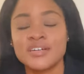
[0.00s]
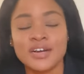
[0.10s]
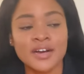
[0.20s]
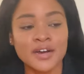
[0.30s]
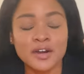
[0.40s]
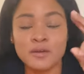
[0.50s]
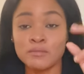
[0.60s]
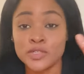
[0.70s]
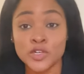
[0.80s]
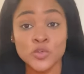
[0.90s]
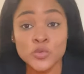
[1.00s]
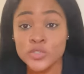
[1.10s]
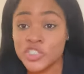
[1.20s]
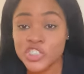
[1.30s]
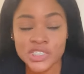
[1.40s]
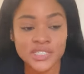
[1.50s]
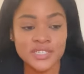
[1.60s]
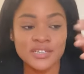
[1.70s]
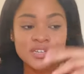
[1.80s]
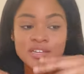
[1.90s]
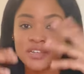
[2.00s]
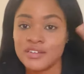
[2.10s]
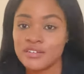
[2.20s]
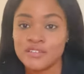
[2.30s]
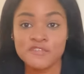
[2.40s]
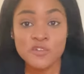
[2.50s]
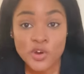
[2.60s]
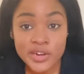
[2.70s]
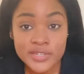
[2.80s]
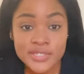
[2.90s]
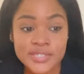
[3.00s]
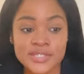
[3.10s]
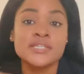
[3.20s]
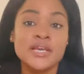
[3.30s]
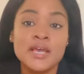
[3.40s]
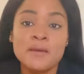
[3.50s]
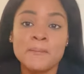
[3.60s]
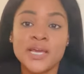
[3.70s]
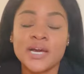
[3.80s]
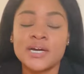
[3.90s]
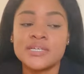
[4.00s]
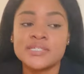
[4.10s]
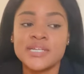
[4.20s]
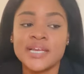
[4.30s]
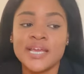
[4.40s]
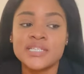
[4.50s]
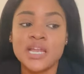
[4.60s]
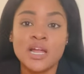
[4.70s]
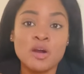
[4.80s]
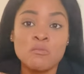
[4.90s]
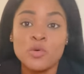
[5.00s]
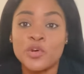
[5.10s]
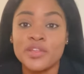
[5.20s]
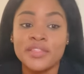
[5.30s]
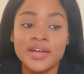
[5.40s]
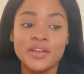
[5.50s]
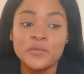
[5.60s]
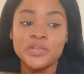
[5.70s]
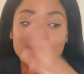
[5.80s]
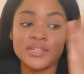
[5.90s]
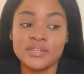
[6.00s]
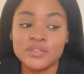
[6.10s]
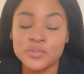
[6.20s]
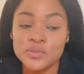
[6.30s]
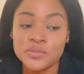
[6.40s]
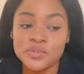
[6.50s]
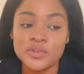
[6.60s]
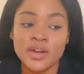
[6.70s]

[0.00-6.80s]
um, the Gucci force because they get a lot more than we do.